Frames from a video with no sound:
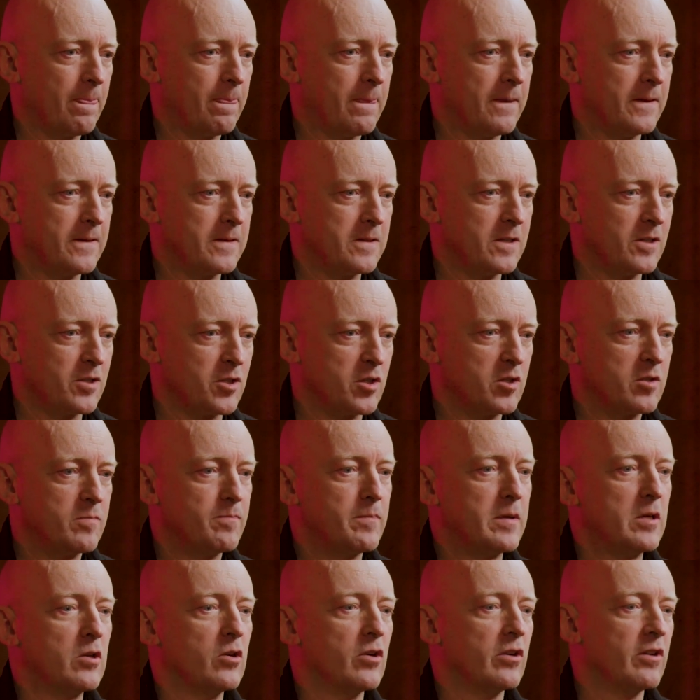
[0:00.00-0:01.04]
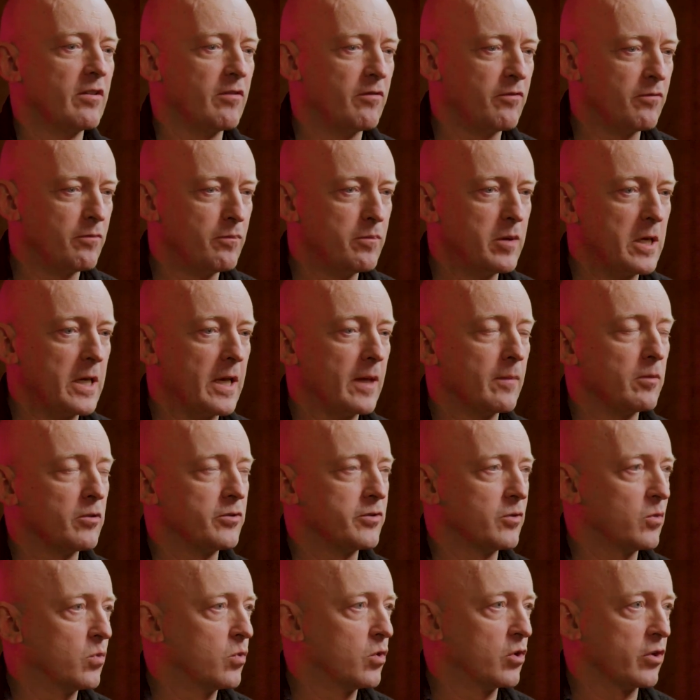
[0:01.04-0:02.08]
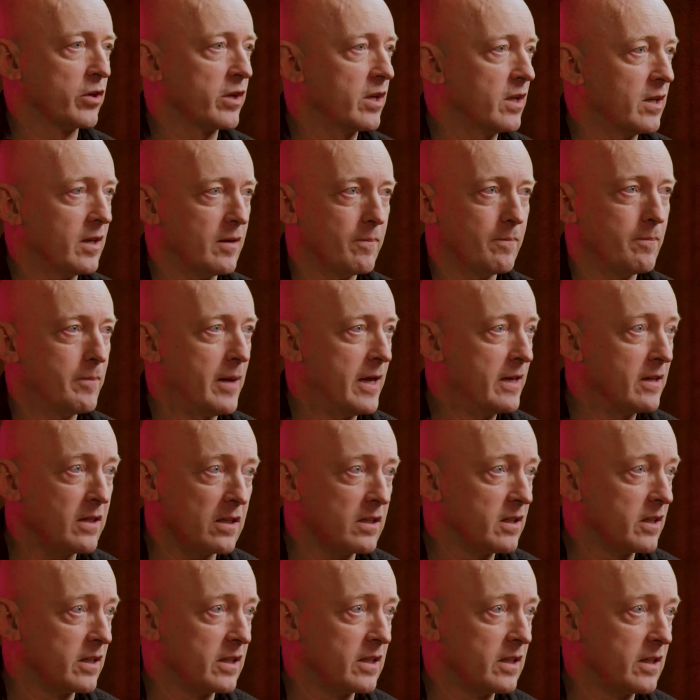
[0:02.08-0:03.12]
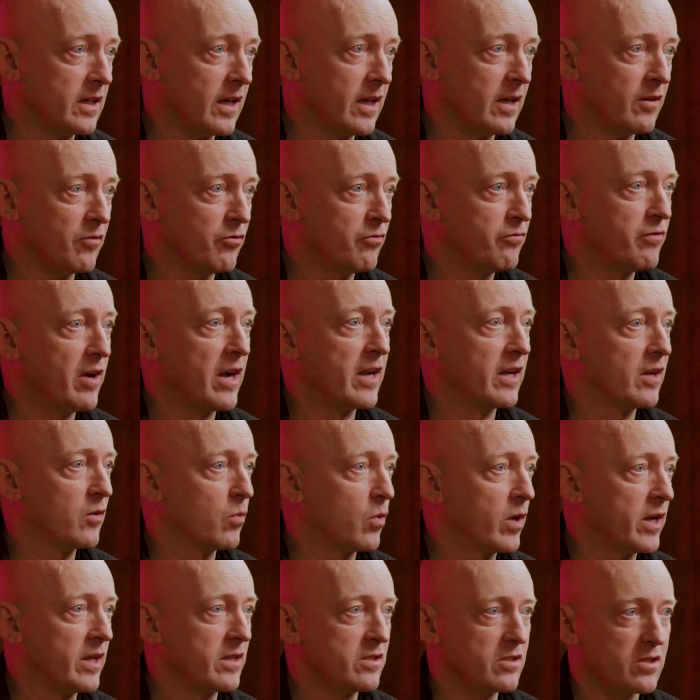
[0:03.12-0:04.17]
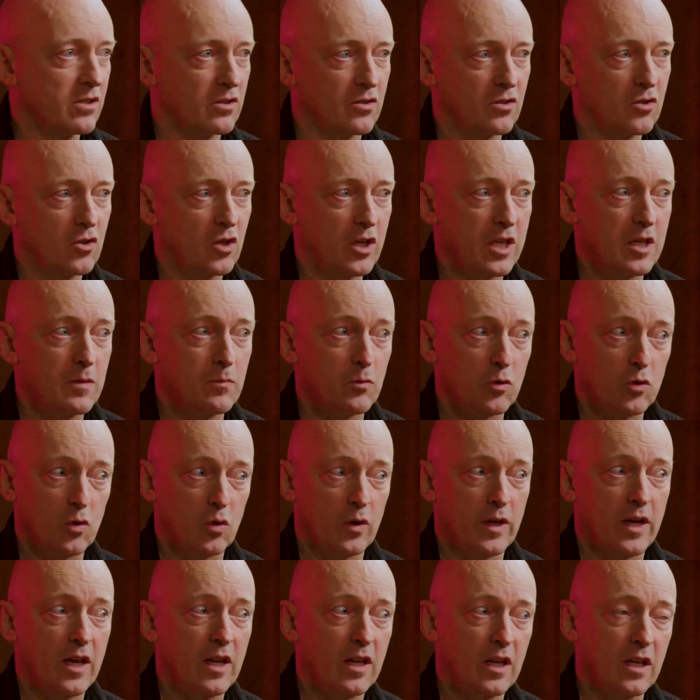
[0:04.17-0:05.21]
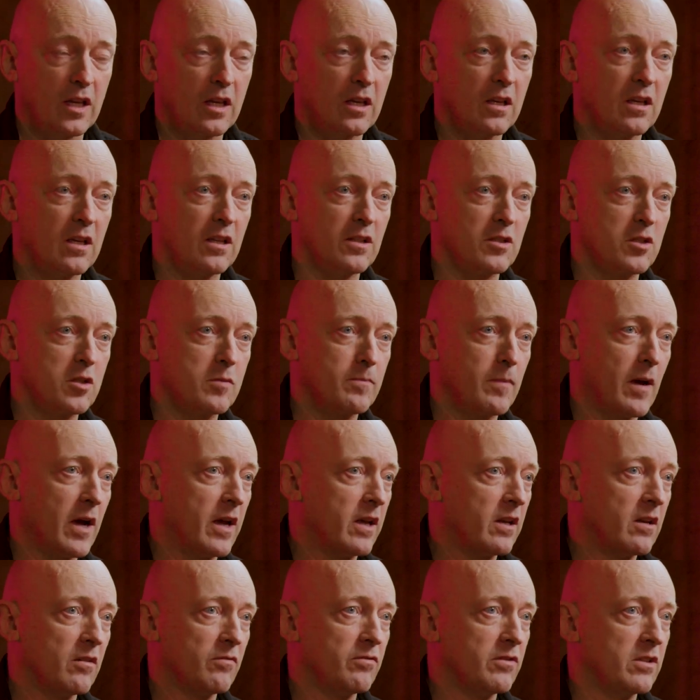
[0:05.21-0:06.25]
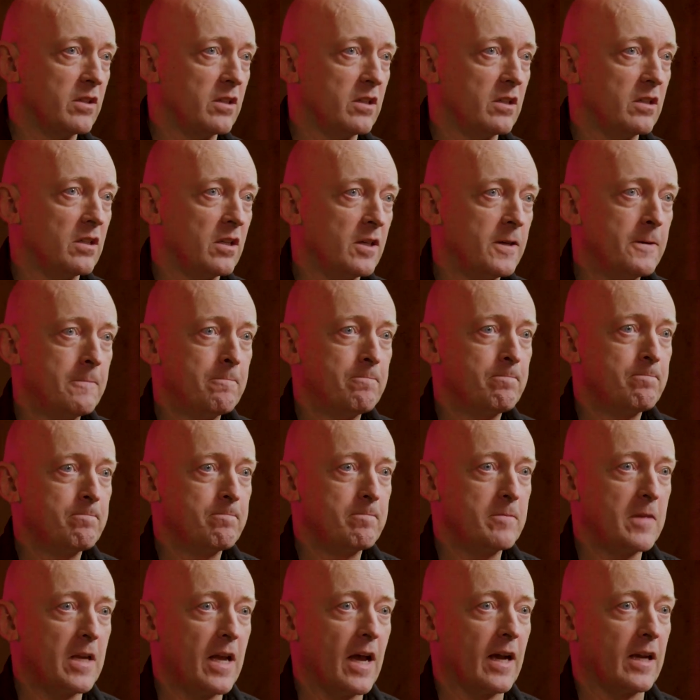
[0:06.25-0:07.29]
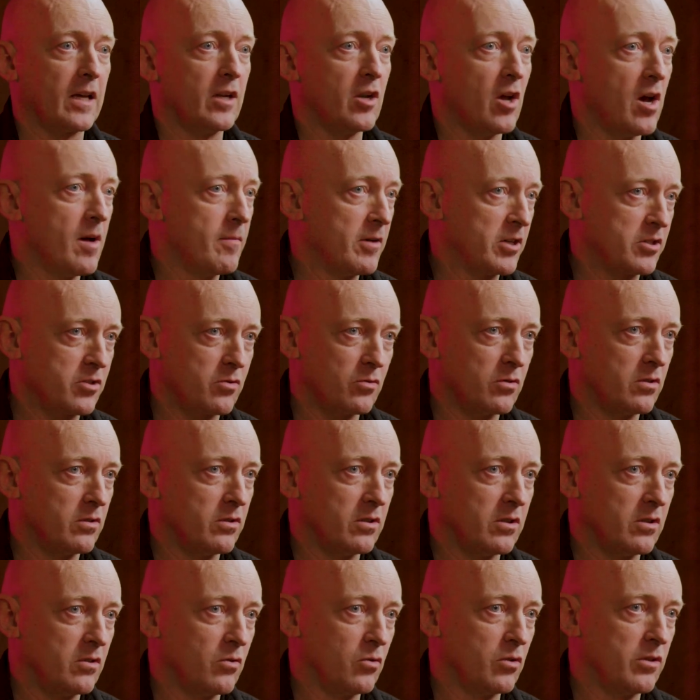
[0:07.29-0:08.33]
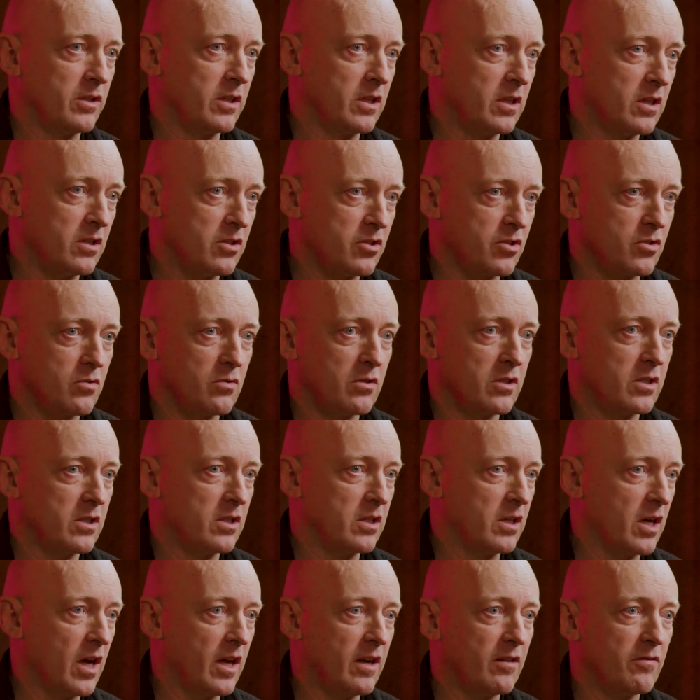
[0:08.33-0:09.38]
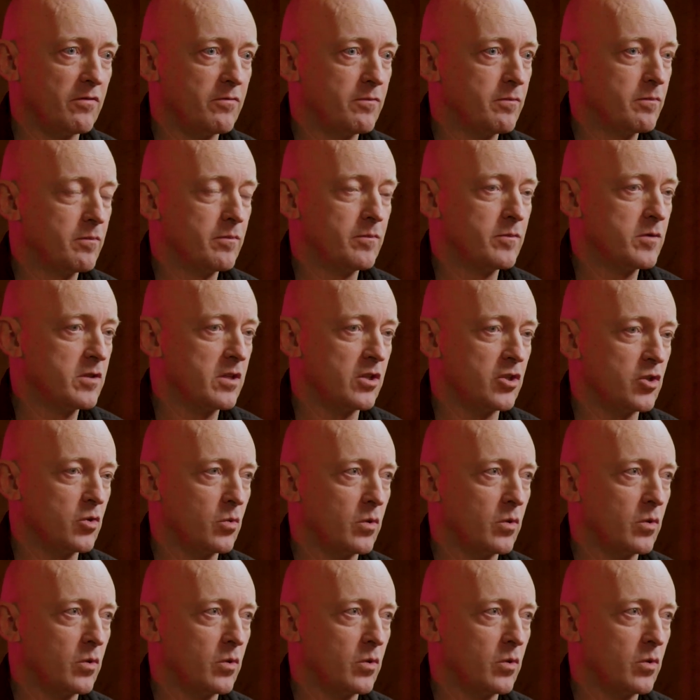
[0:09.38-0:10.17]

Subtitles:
the spirit of being able to work independently and find ways to keep creating in spite of the economics or the industry kind of situation.